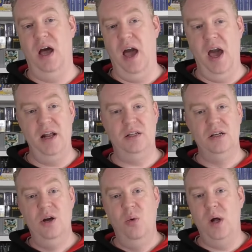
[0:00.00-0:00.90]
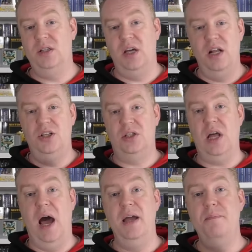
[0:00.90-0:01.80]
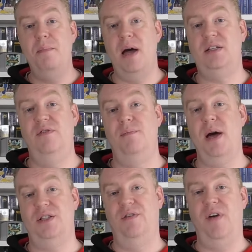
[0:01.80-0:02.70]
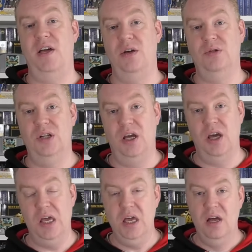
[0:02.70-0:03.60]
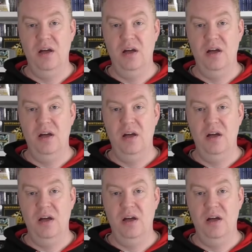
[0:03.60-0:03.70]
And once again, just a massive, massive thank you to Nicky